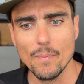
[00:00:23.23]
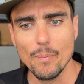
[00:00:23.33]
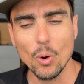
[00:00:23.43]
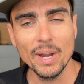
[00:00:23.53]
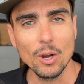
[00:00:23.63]

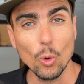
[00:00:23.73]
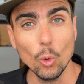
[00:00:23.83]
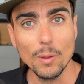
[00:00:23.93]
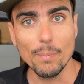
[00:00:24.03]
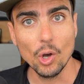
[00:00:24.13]
point out
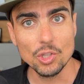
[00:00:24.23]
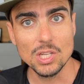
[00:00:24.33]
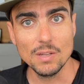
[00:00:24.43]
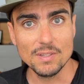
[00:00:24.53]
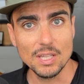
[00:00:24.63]
all the
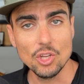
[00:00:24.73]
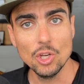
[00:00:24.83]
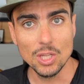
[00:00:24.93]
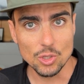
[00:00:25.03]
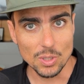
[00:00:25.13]
positives that you
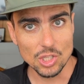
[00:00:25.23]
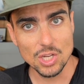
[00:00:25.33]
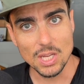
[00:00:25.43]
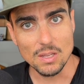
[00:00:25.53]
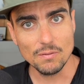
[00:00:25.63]
need to
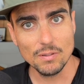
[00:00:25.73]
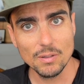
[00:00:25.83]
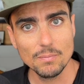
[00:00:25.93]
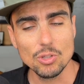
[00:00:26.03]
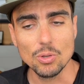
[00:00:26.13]
achieve
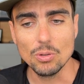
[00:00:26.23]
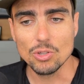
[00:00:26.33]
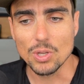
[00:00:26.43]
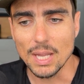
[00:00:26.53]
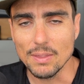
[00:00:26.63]
to
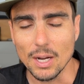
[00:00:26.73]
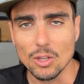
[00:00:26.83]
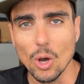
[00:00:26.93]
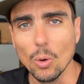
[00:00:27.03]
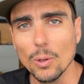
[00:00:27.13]
hit that
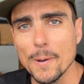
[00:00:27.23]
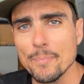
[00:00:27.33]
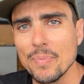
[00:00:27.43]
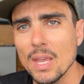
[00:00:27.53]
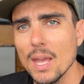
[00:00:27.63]
goal.
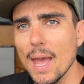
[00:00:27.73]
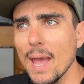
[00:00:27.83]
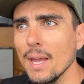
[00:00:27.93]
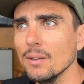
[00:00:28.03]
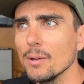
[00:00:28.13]

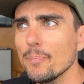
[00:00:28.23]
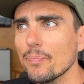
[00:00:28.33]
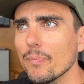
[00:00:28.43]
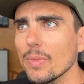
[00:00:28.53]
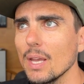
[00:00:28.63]
And
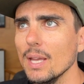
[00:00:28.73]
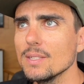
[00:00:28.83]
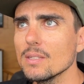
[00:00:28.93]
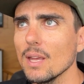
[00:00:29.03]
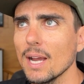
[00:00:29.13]

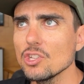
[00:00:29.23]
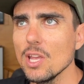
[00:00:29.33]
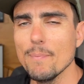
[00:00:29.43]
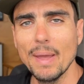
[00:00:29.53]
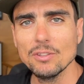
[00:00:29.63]
it's actually
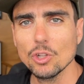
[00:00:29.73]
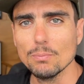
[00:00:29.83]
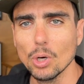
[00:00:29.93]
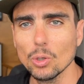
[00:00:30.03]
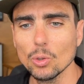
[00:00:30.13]
a mental
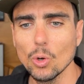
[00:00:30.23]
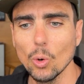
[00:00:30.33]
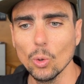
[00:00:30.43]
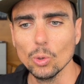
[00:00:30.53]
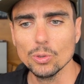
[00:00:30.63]
model
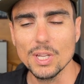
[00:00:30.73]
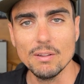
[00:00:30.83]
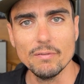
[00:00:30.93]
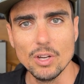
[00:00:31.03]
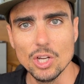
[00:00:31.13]
called
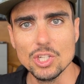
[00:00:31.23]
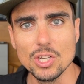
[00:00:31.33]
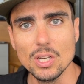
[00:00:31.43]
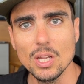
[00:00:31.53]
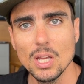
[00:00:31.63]

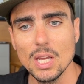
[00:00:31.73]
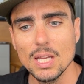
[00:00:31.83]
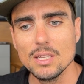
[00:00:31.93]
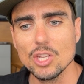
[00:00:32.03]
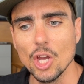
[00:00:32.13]
inversion.
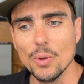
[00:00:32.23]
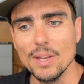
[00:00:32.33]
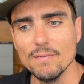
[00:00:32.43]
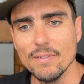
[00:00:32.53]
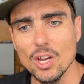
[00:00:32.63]
So
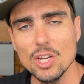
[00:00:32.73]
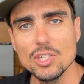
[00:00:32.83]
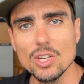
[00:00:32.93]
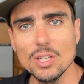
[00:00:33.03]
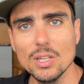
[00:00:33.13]

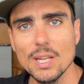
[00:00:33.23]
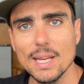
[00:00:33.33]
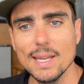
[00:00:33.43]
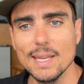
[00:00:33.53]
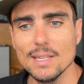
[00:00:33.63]
inversion
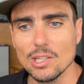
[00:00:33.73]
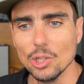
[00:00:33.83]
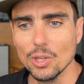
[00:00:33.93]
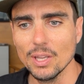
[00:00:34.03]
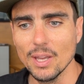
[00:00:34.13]
is
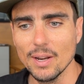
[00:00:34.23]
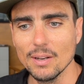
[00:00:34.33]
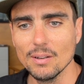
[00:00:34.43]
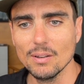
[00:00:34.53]
looking at it